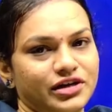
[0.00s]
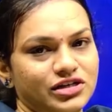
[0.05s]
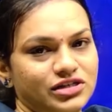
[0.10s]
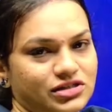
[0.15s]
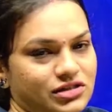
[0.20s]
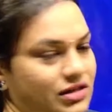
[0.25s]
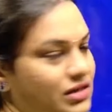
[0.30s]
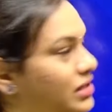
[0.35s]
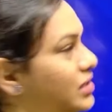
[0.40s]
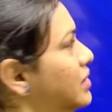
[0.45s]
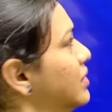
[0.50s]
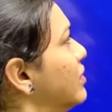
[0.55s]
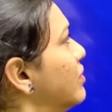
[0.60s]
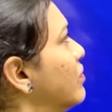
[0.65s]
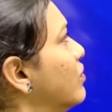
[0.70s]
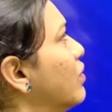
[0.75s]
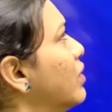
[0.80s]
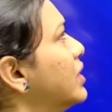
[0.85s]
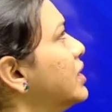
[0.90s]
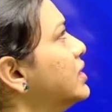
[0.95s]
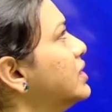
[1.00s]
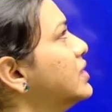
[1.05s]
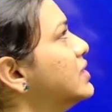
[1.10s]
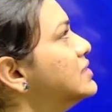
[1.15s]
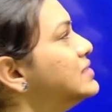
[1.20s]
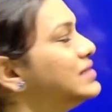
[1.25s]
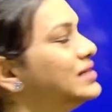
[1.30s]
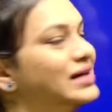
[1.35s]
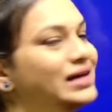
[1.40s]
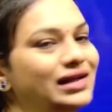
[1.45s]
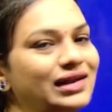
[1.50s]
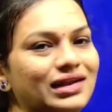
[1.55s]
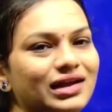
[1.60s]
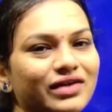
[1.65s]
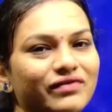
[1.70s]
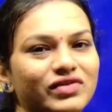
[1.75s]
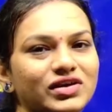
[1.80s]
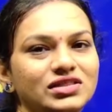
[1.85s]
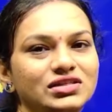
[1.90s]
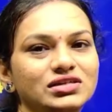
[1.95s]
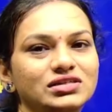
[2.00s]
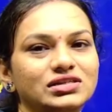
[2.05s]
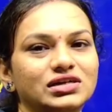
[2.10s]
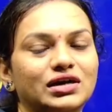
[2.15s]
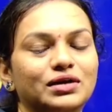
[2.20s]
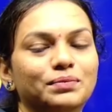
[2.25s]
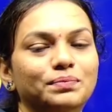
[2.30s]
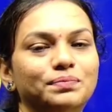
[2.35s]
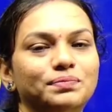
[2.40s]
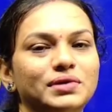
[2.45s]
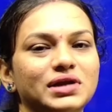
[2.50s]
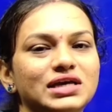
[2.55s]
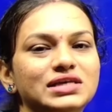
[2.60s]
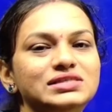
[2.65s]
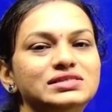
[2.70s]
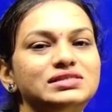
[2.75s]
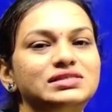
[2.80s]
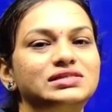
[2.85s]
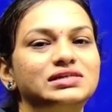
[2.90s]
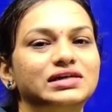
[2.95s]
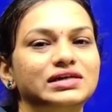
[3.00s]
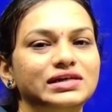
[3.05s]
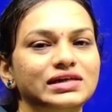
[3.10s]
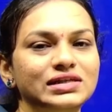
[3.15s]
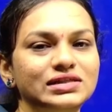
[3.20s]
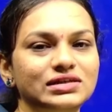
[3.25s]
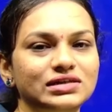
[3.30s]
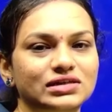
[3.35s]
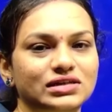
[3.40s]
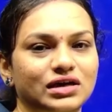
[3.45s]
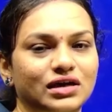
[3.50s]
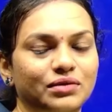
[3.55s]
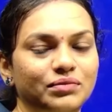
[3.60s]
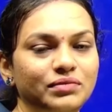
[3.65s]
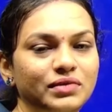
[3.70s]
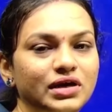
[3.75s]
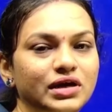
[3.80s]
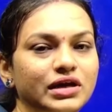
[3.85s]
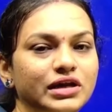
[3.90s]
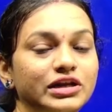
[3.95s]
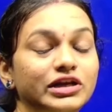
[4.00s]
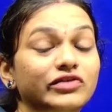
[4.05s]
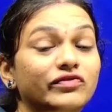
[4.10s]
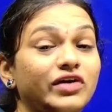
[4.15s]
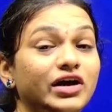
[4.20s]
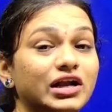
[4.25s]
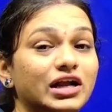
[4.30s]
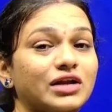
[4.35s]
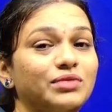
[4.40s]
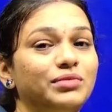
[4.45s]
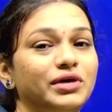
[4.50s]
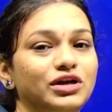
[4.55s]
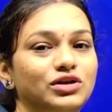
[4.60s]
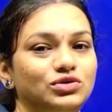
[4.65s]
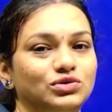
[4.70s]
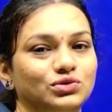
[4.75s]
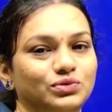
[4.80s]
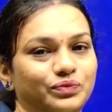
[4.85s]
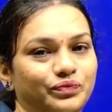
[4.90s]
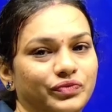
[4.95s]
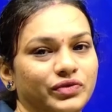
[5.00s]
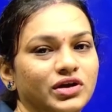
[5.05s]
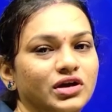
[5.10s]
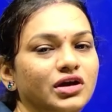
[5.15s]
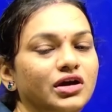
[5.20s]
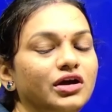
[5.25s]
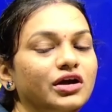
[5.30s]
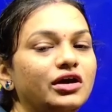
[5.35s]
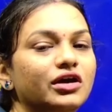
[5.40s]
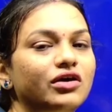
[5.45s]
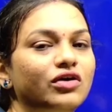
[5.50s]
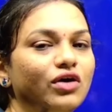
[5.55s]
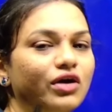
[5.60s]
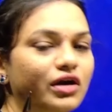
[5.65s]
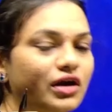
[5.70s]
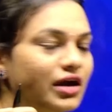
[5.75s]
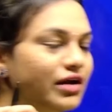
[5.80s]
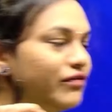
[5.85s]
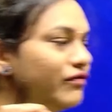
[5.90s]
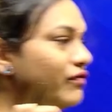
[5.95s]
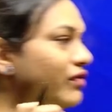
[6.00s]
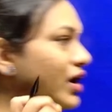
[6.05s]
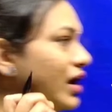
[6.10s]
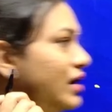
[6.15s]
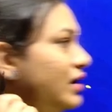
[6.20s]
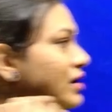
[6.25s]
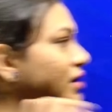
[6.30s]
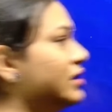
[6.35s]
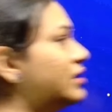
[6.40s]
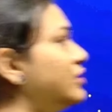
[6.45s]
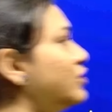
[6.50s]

condition, what it does? 11th term plus 13th term divided by 2. Okay, one